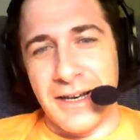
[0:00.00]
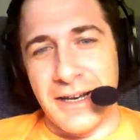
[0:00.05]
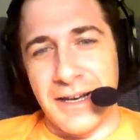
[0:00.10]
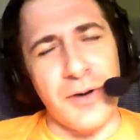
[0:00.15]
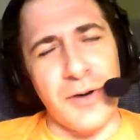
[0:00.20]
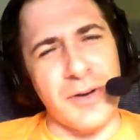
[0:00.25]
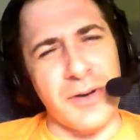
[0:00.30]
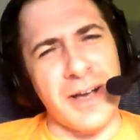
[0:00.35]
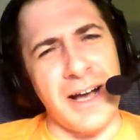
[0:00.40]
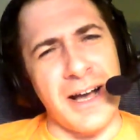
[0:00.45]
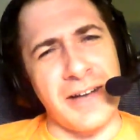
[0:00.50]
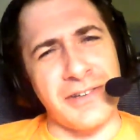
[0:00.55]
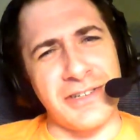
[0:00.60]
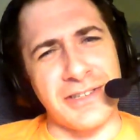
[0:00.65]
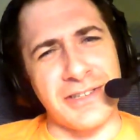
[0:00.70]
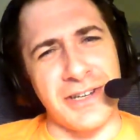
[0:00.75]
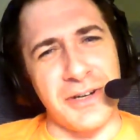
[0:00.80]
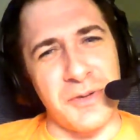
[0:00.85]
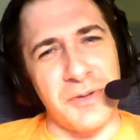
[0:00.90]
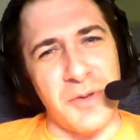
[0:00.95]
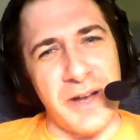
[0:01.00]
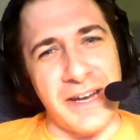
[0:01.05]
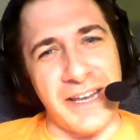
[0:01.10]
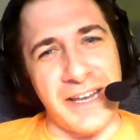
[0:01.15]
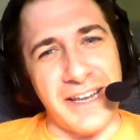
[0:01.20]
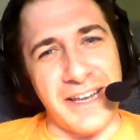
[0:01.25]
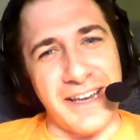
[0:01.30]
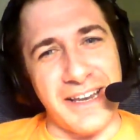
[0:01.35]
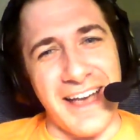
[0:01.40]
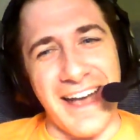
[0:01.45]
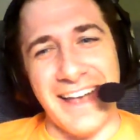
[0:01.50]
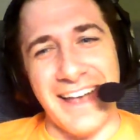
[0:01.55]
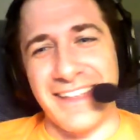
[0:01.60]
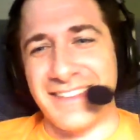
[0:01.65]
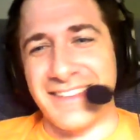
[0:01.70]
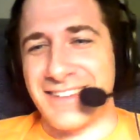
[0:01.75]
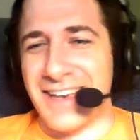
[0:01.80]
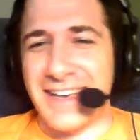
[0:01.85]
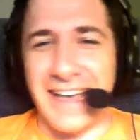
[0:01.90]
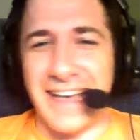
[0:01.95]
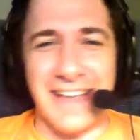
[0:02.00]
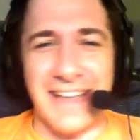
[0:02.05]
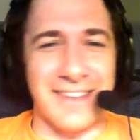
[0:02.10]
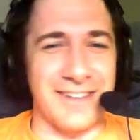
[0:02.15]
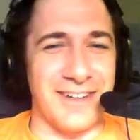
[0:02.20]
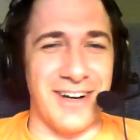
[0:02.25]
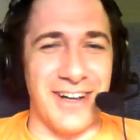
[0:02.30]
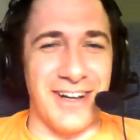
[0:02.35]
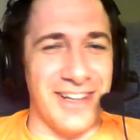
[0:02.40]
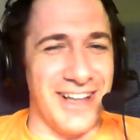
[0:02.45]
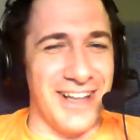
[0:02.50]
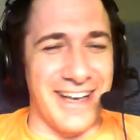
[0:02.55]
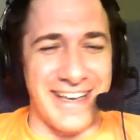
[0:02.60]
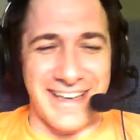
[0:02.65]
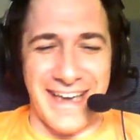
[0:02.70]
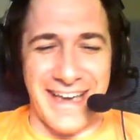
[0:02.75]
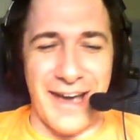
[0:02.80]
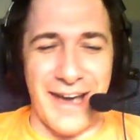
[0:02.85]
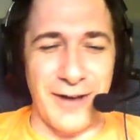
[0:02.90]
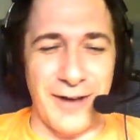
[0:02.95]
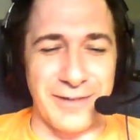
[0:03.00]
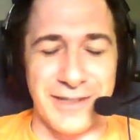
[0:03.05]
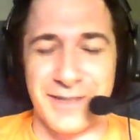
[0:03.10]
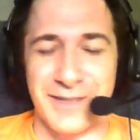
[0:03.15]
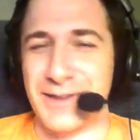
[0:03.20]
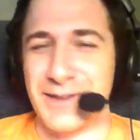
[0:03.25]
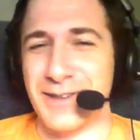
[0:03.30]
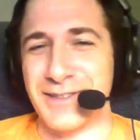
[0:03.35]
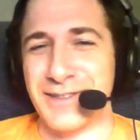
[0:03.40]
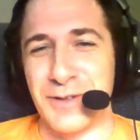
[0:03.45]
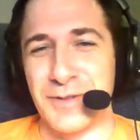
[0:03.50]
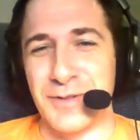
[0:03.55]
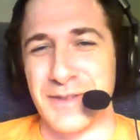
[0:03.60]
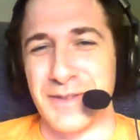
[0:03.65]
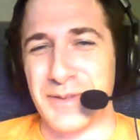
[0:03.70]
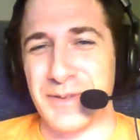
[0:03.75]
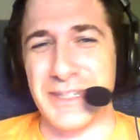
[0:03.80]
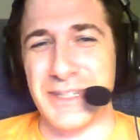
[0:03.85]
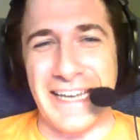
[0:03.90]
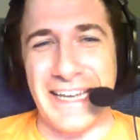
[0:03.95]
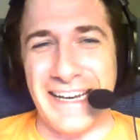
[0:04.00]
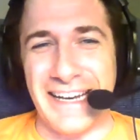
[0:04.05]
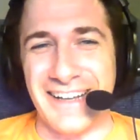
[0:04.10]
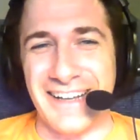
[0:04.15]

Oh God, she's gonna win it. And it's like, and they're all like, hell just froze over. What the hell